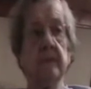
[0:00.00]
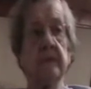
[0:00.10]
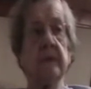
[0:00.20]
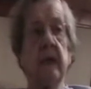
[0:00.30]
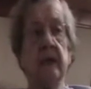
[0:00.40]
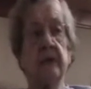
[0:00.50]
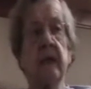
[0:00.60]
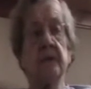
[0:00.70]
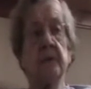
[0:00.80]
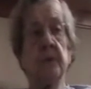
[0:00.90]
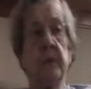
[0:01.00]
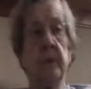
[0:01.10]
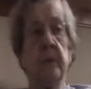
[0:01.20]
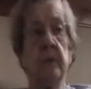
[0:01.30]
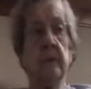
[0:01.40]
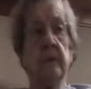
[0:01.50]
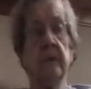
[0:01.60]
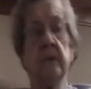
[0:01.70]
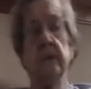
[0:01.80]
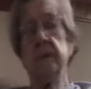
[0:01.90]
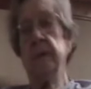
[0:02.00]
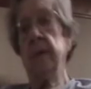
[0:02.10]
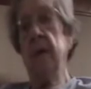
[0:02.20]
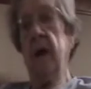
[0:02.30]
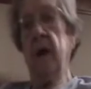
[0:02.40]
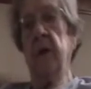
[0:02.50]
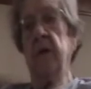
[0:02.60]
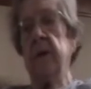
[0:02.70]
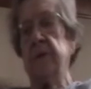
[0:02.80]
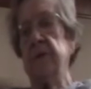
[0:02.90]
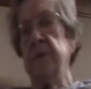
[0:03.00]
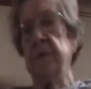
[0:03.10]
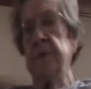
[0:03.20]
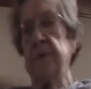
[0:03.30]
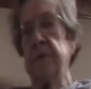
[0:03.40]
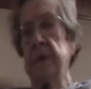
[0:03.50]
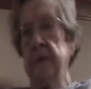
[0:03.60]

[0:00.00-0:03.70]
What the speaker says: See, that's where we were, Our tree was